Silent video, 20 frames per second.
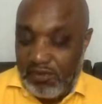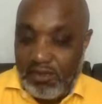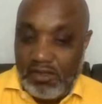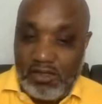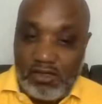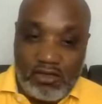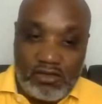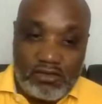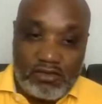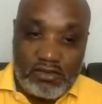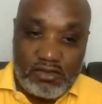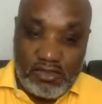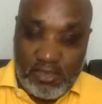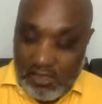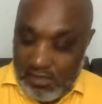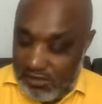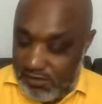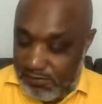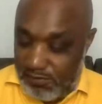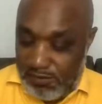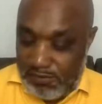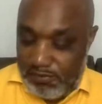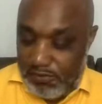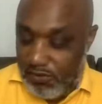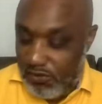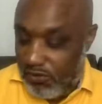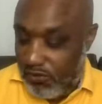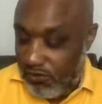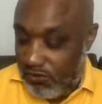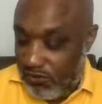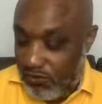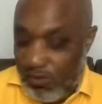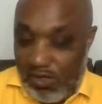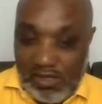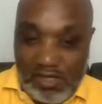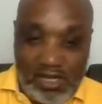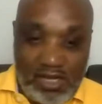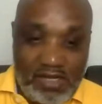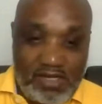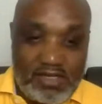You know, because people don't
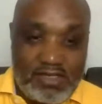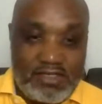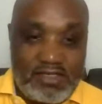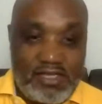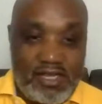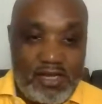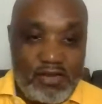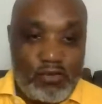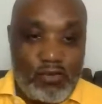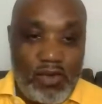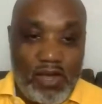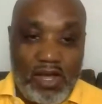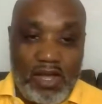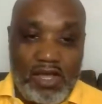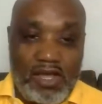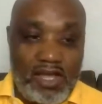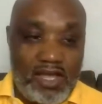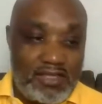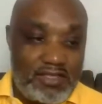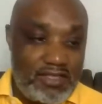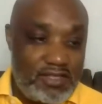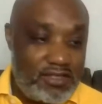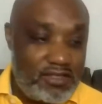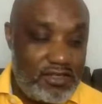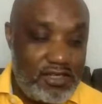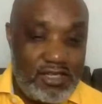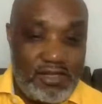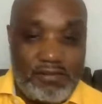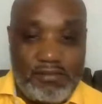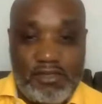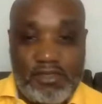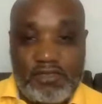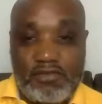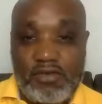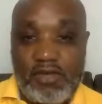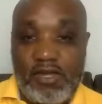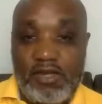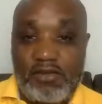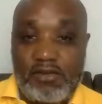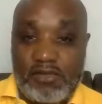want to understand what caused it. You know, they just
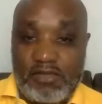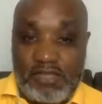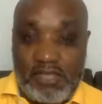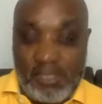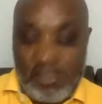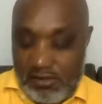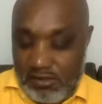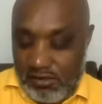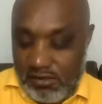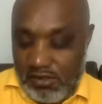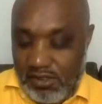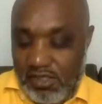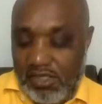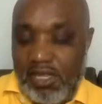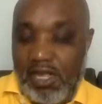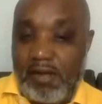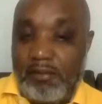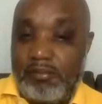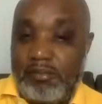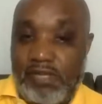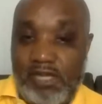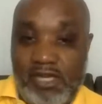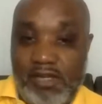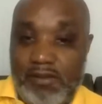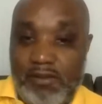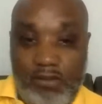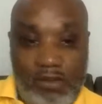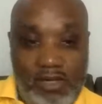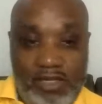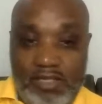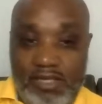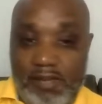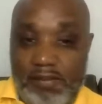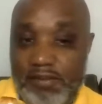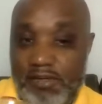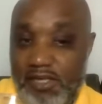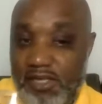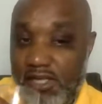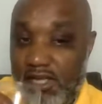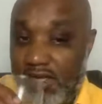want to know say it, happened and then why it
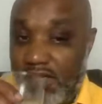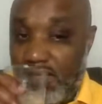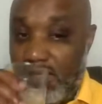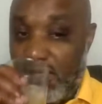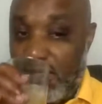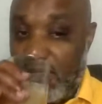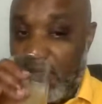happened again.